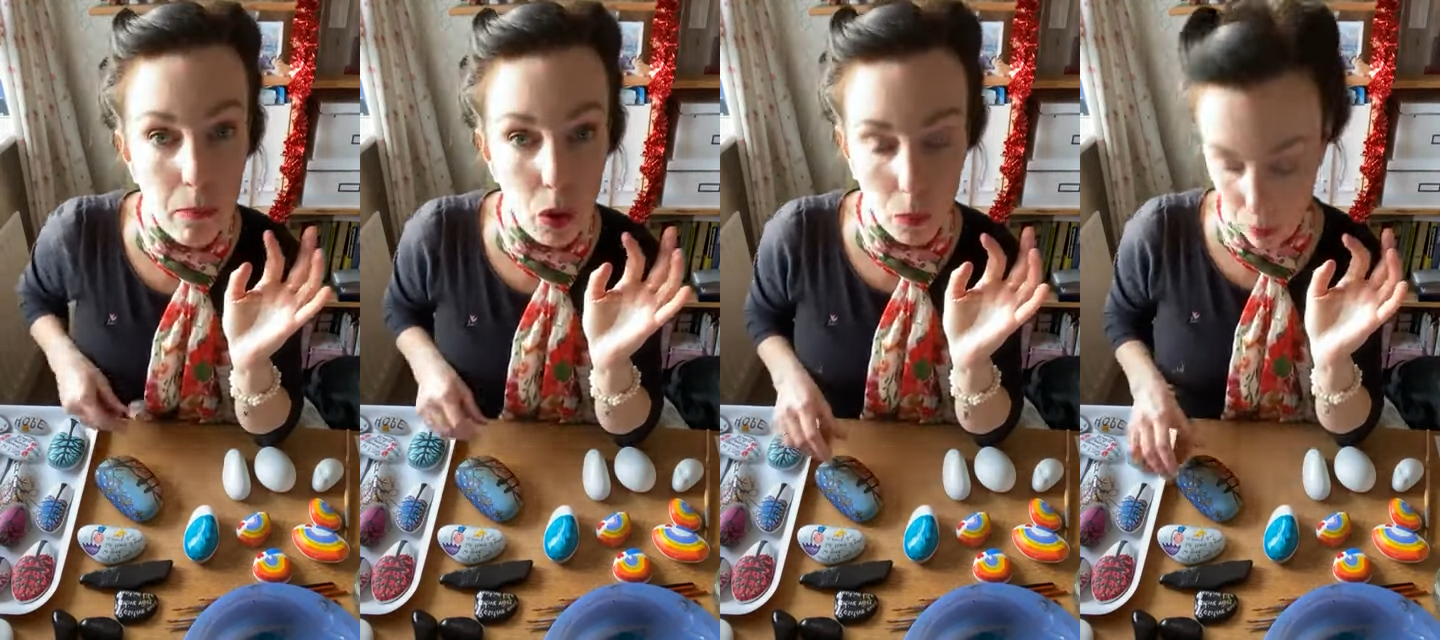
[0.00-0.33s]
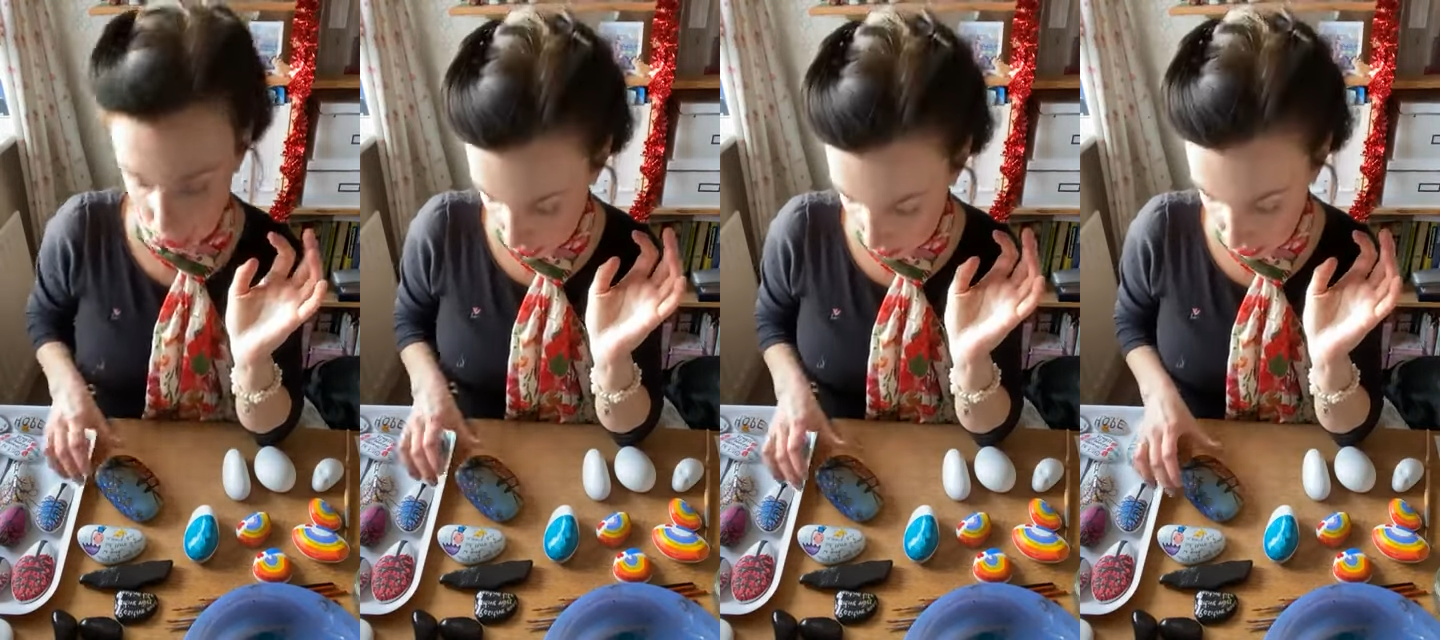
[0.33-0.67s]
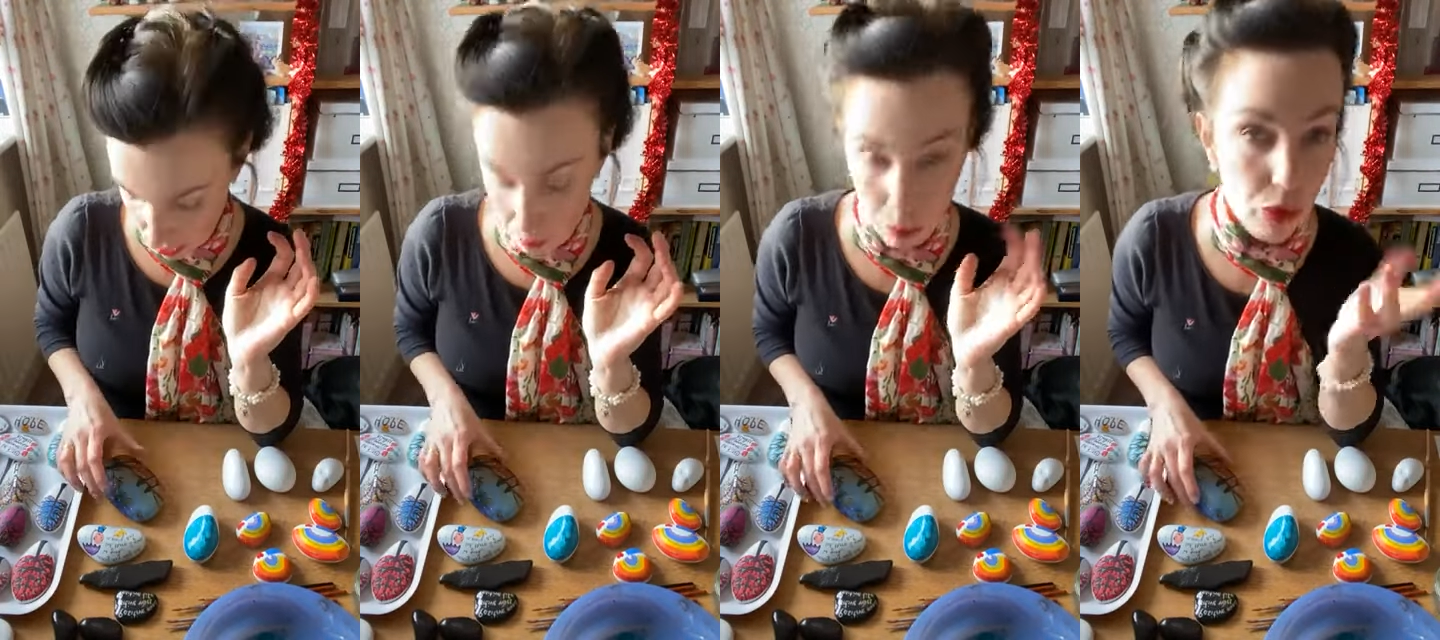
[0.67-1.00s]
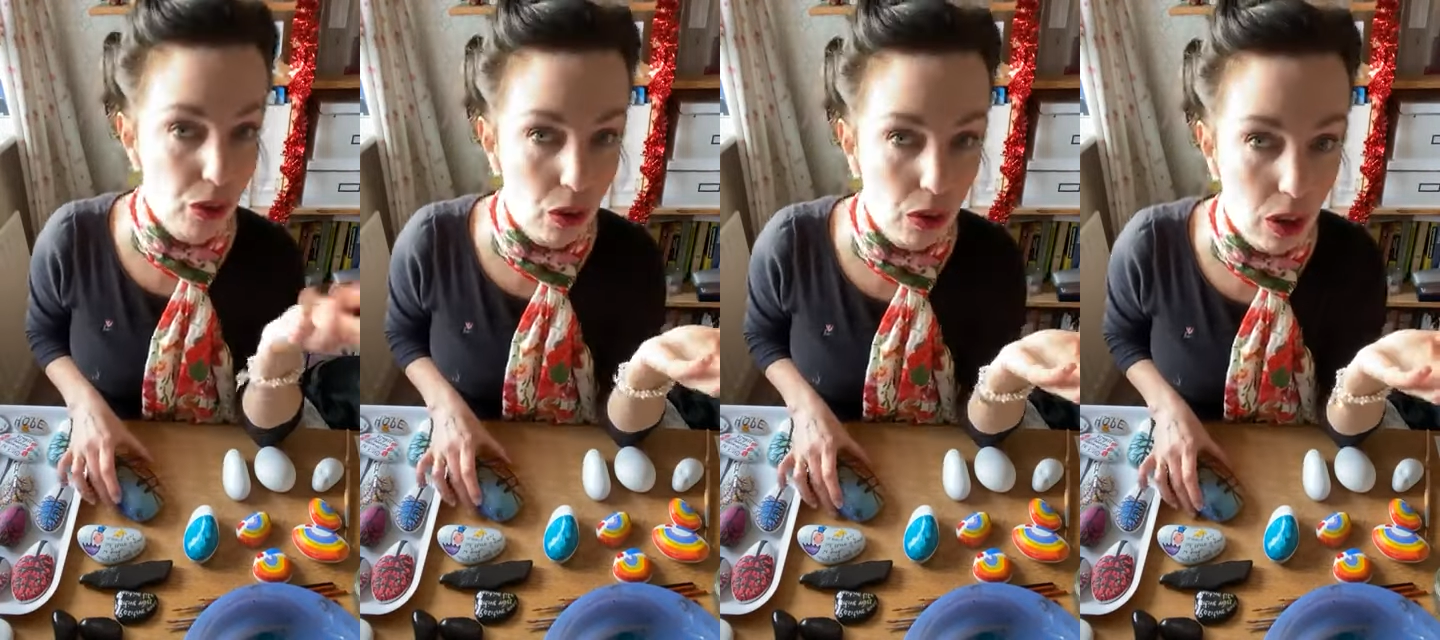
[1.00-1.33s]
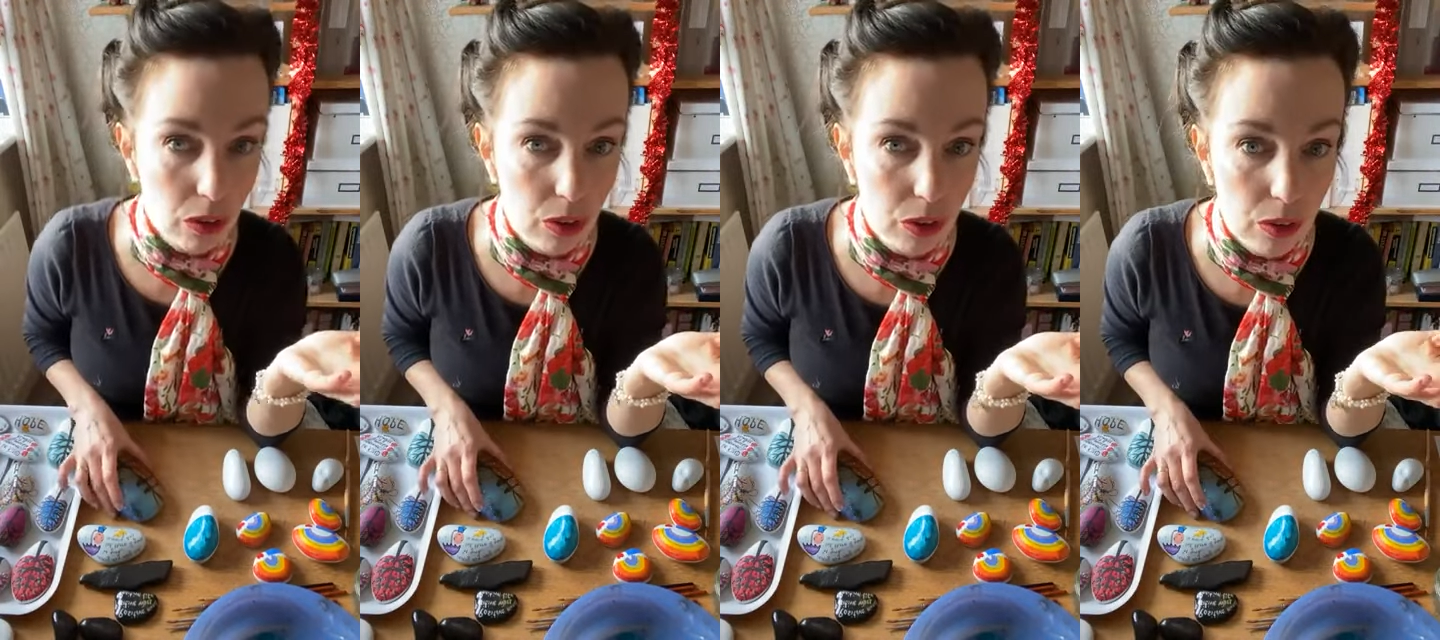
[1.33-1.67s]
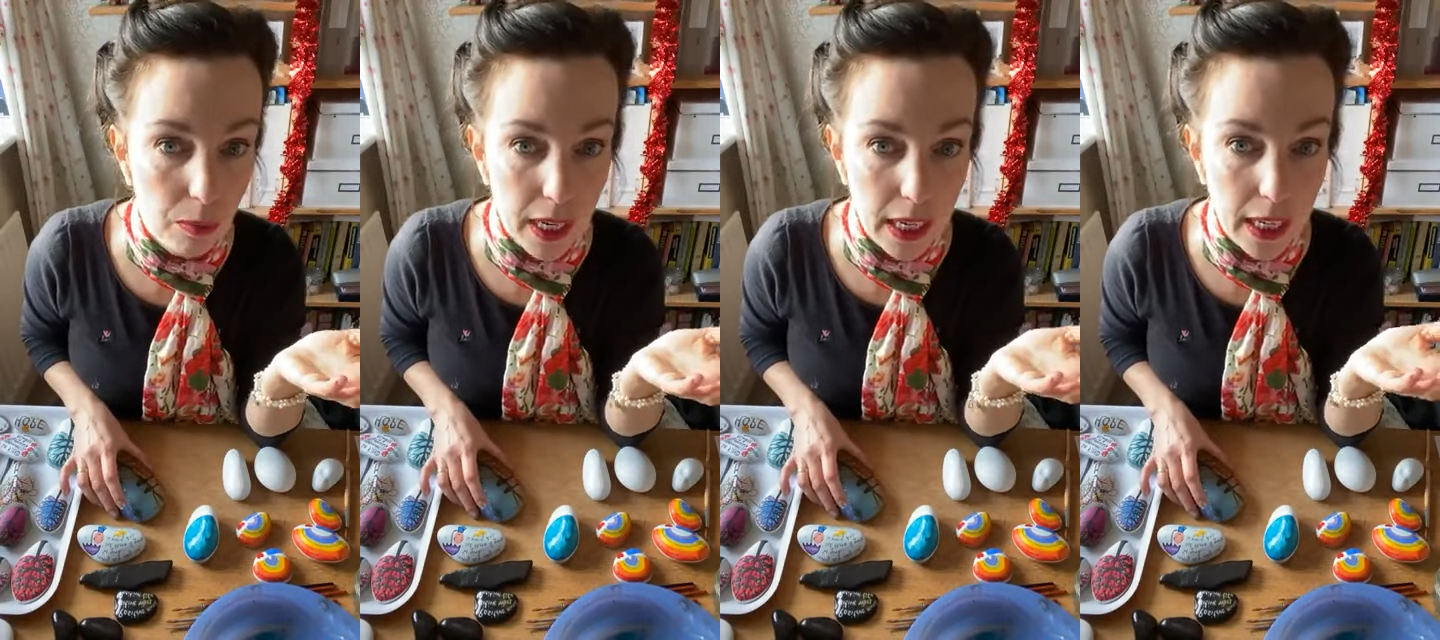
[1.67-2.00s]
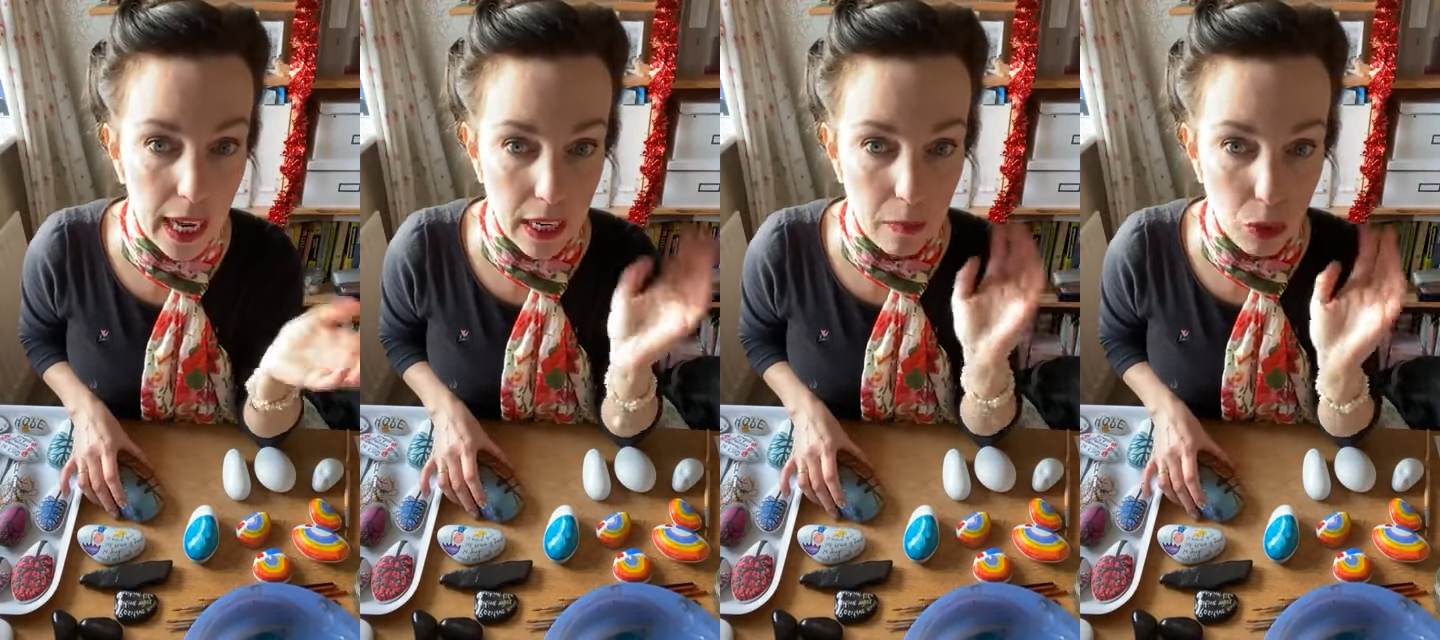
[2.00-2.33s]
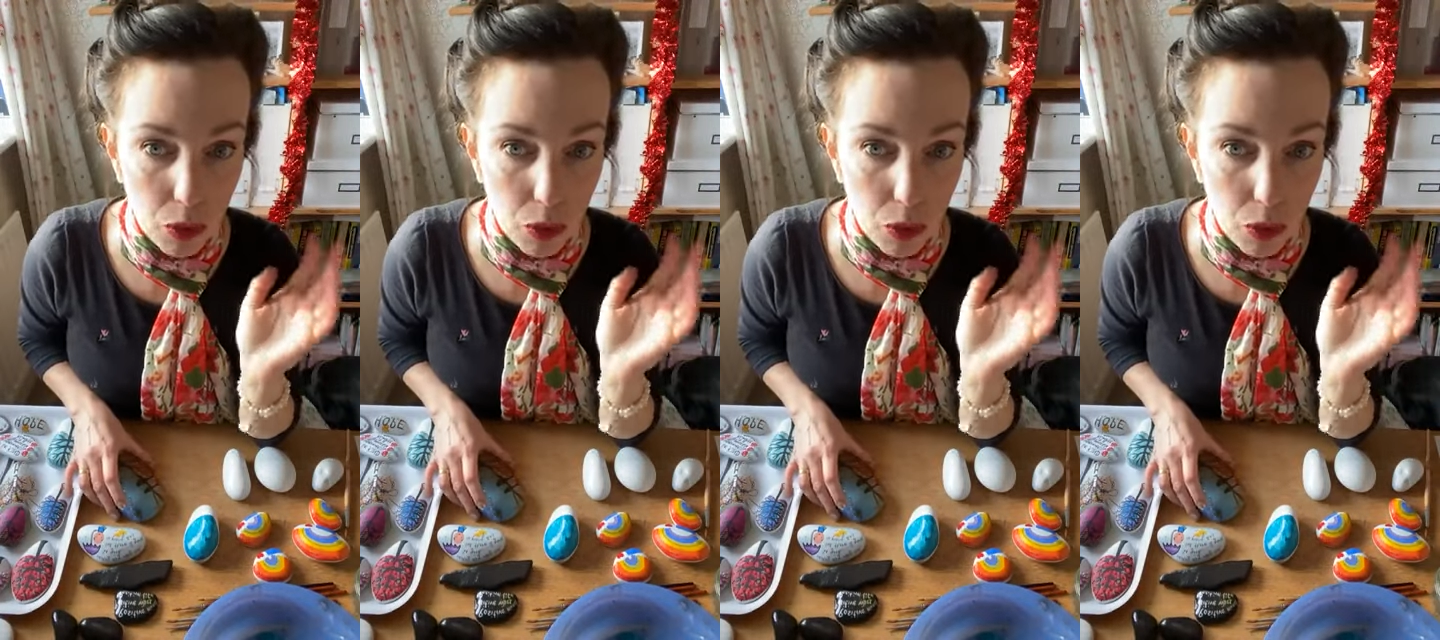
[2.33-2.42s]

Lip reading: more permanent but not cost me any